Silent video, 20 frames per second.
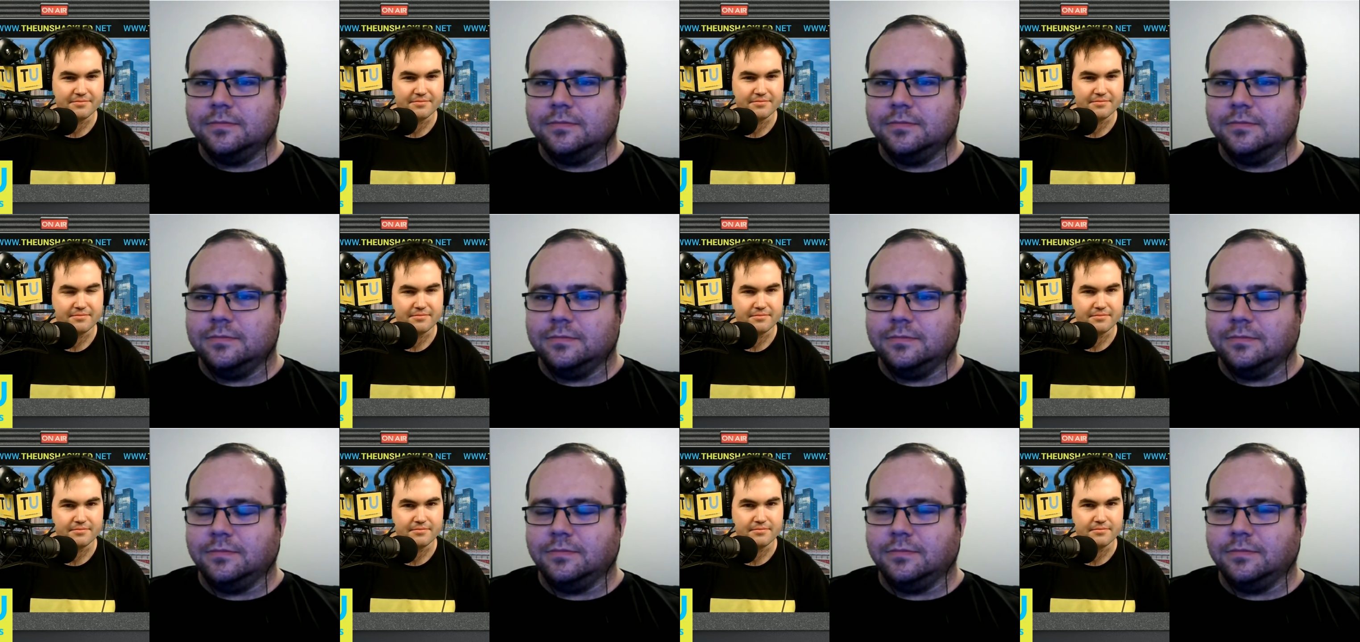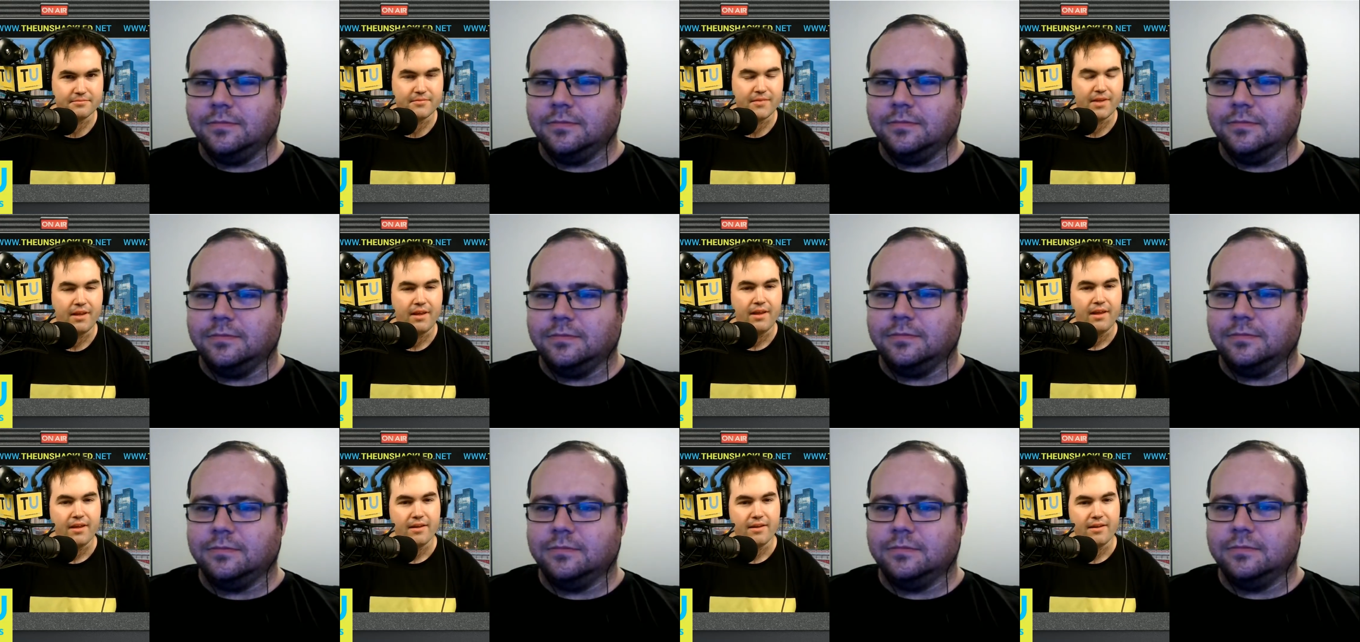Speaker 1: Mm.
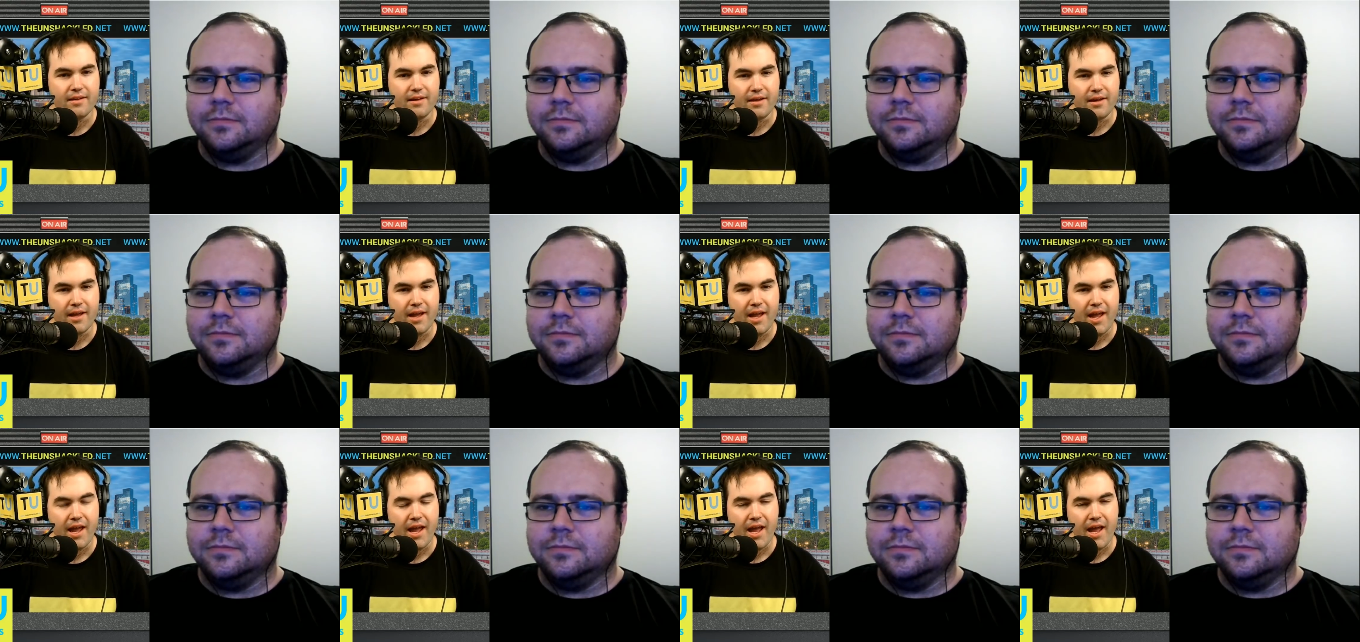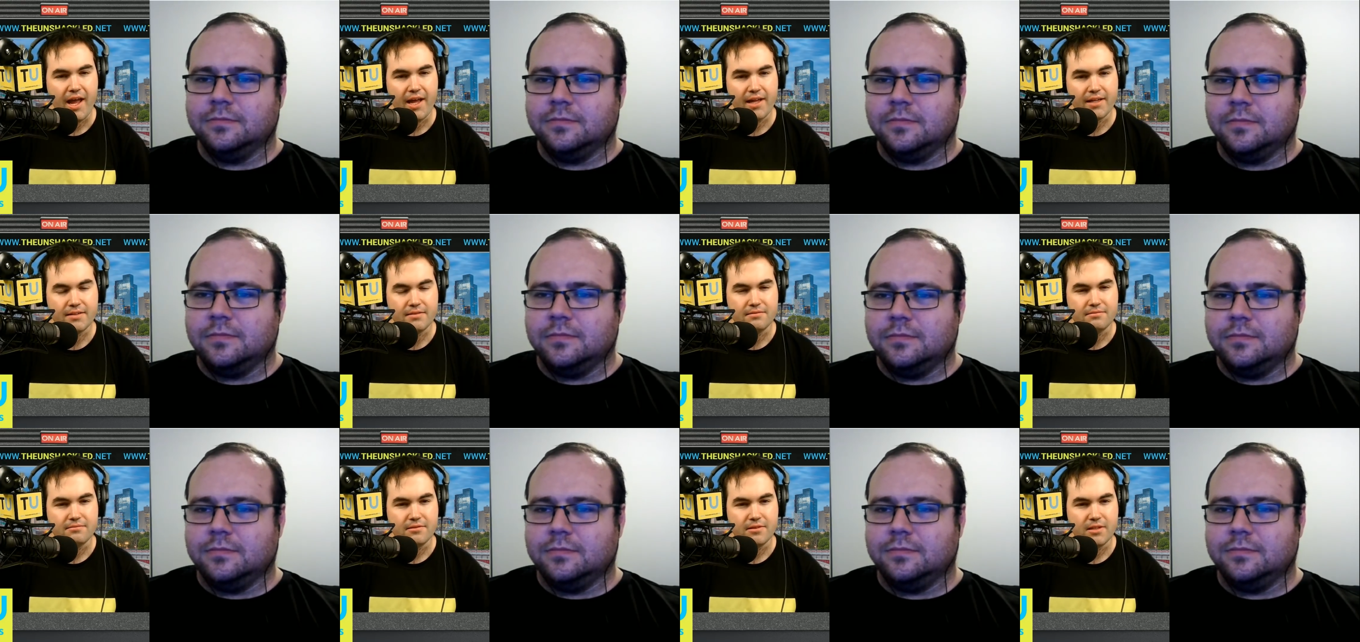Uh,
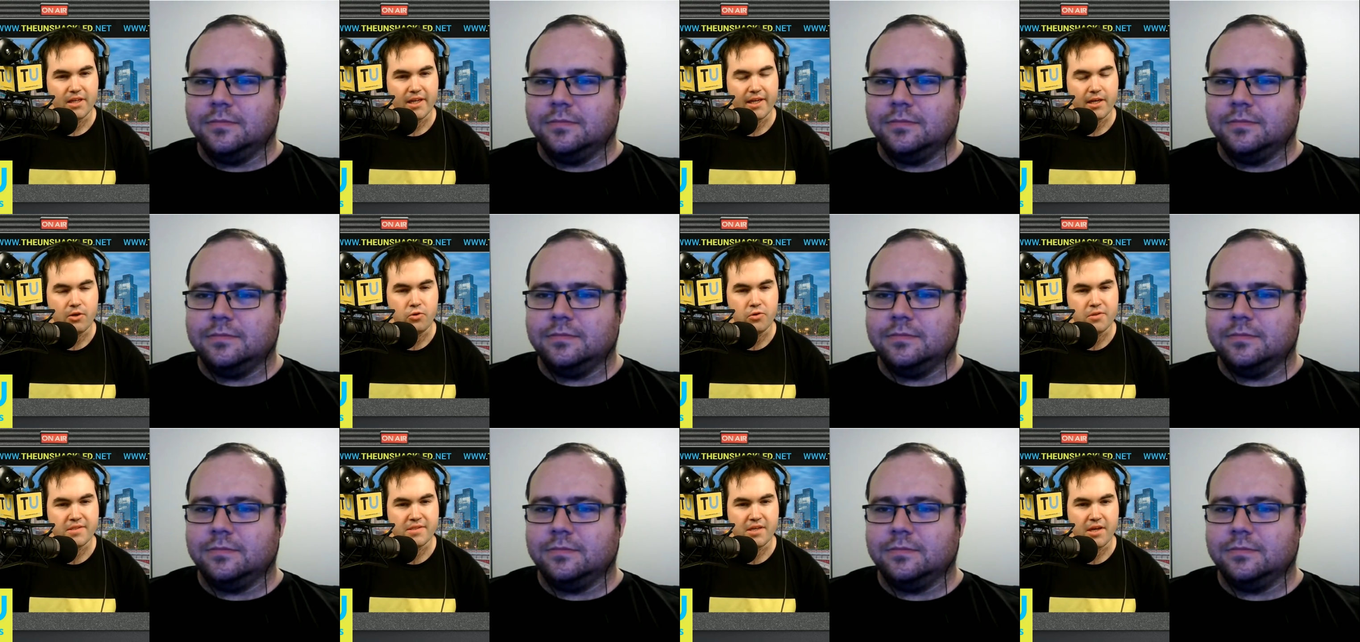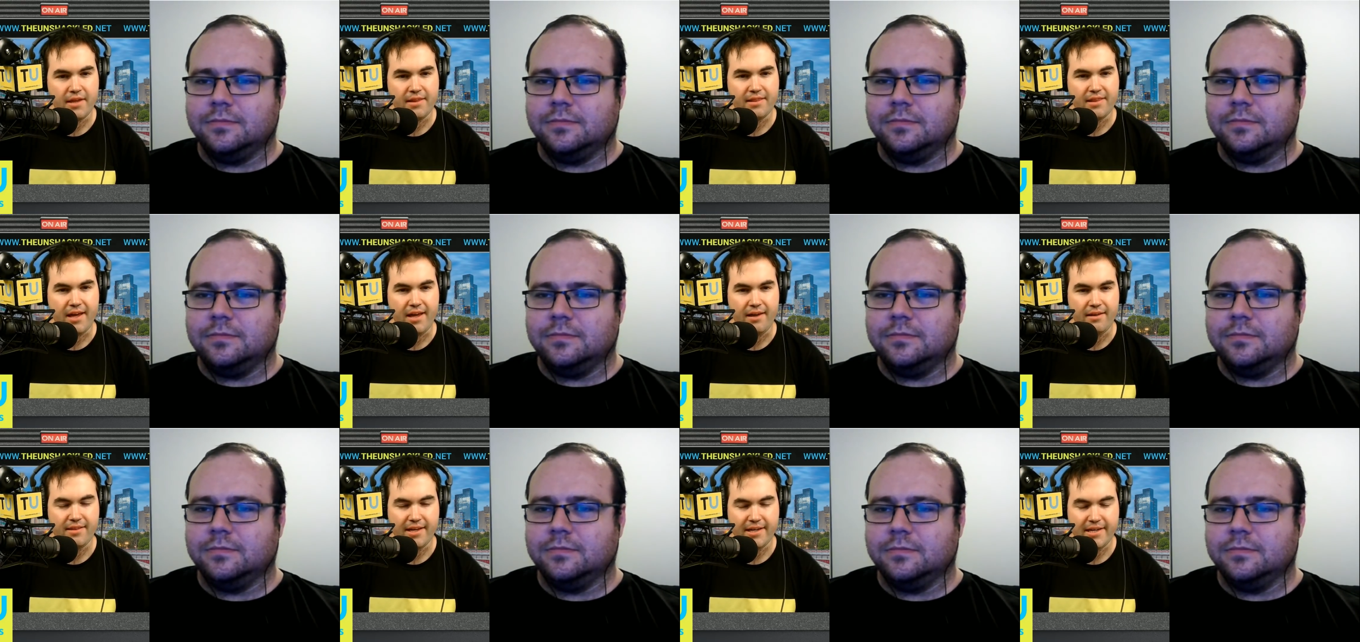and yeah, also
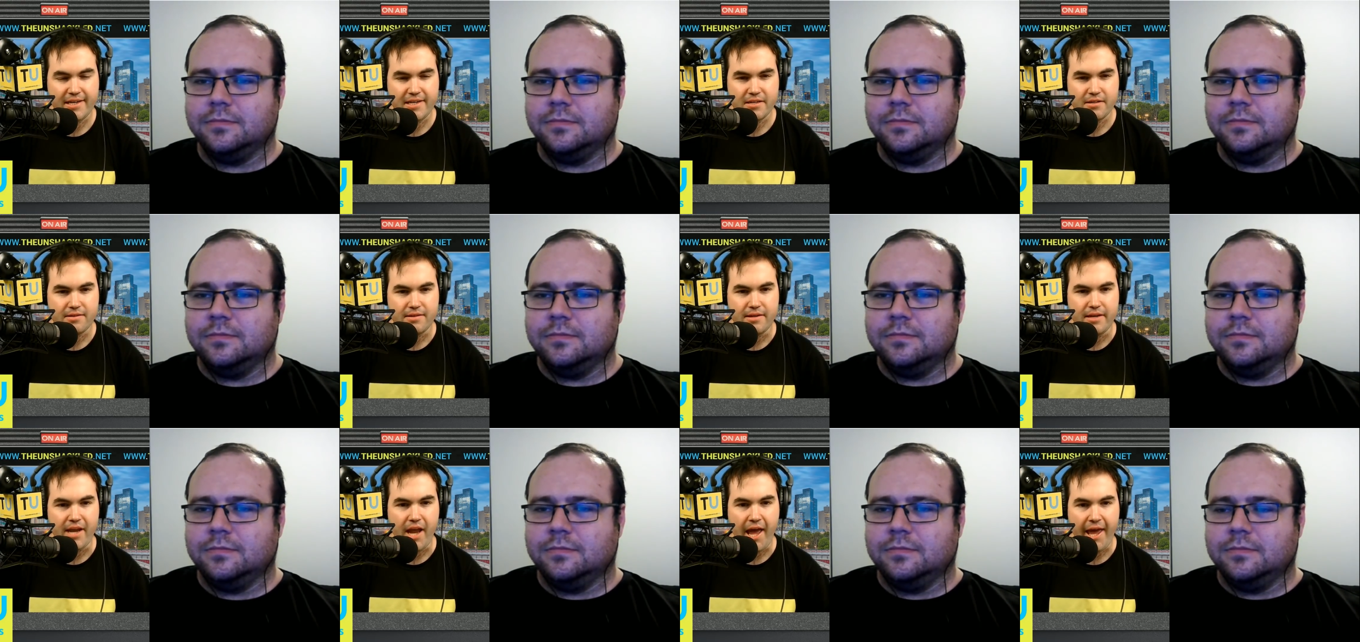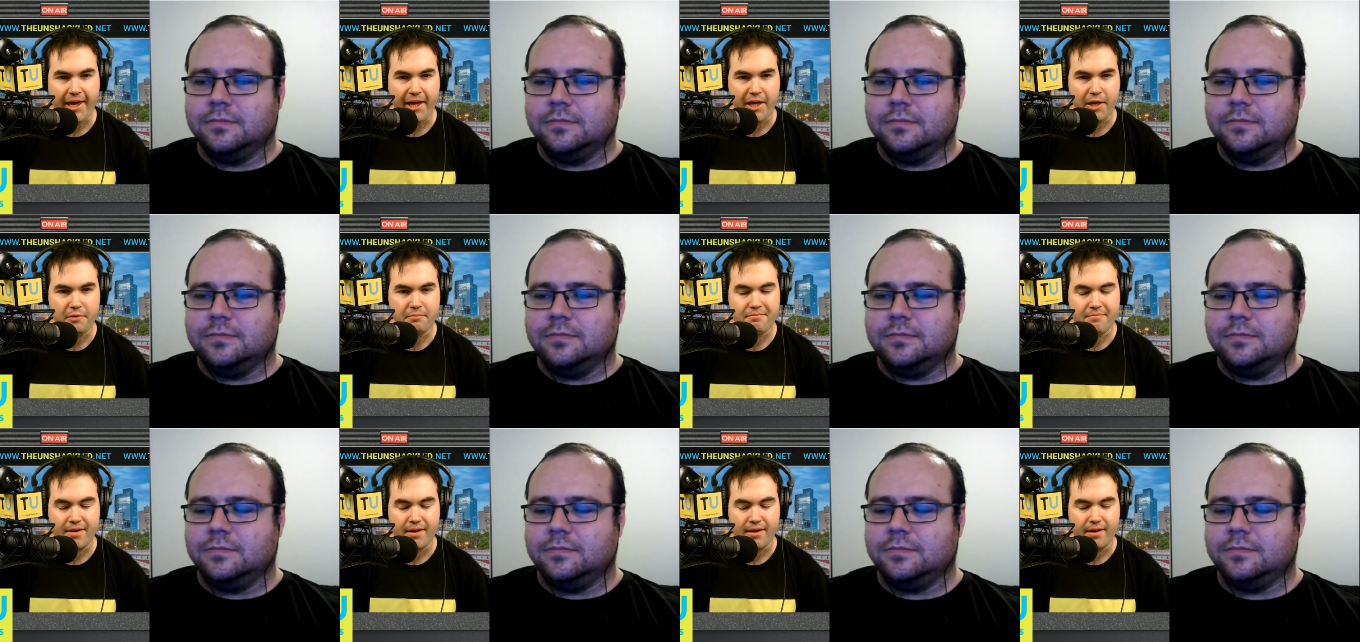they they didn't
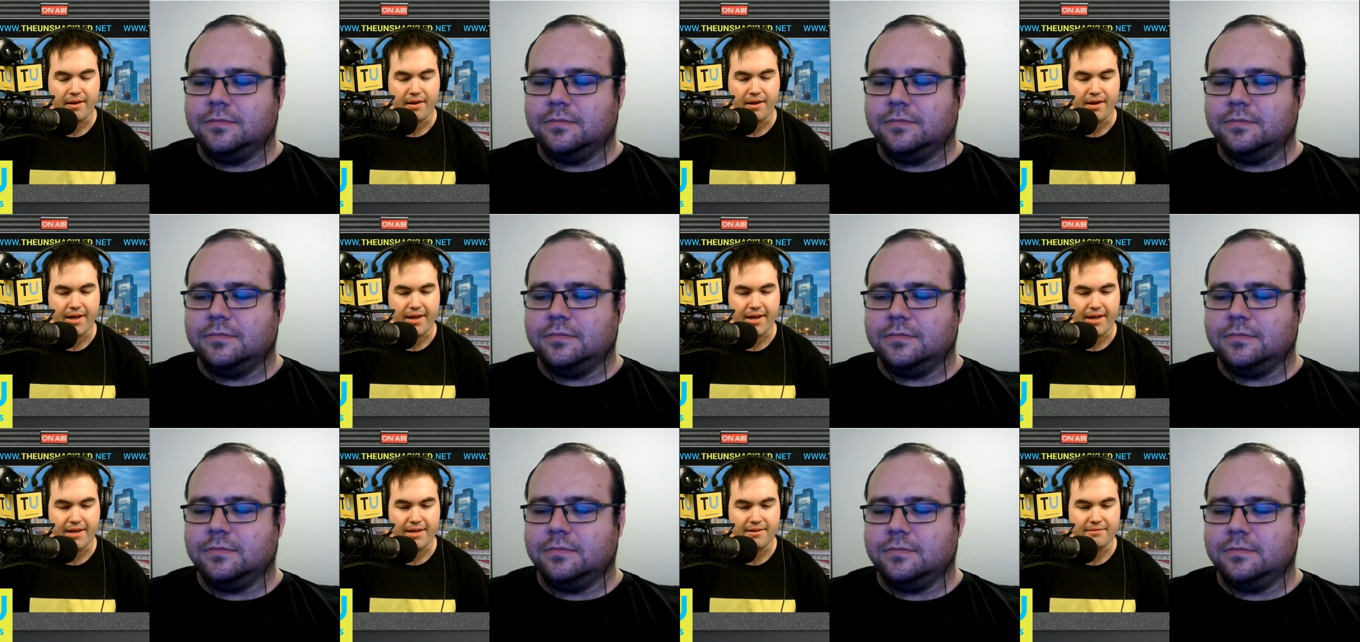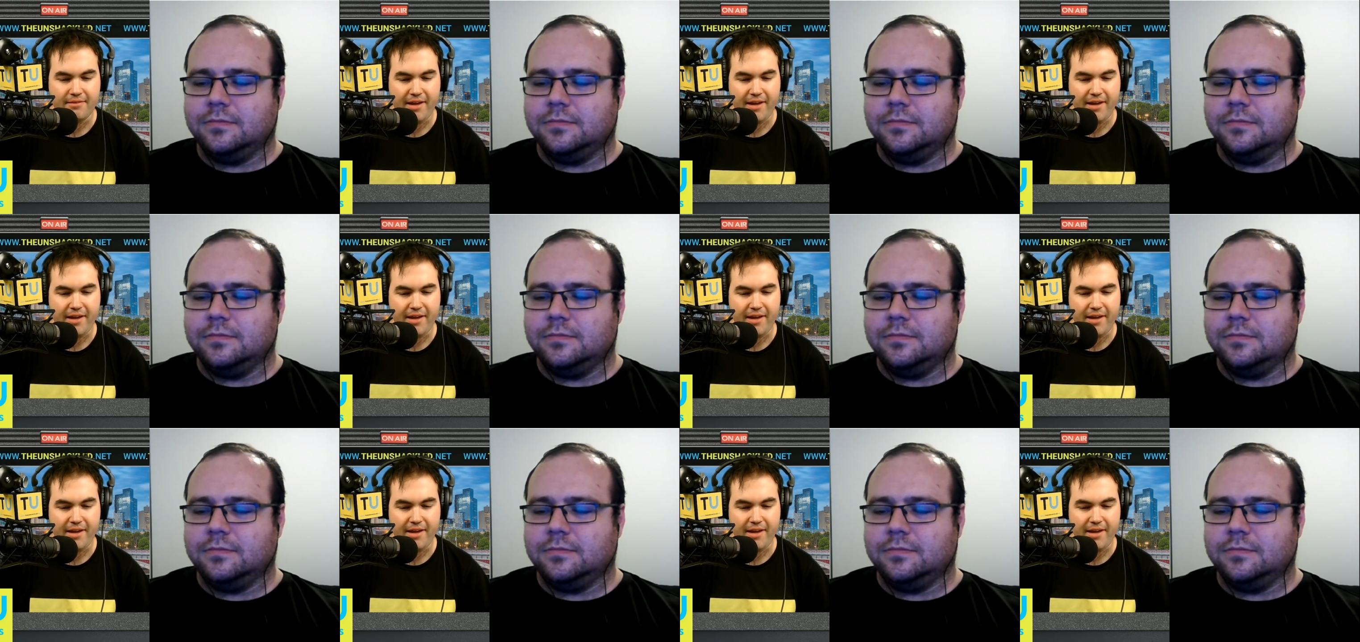name uh,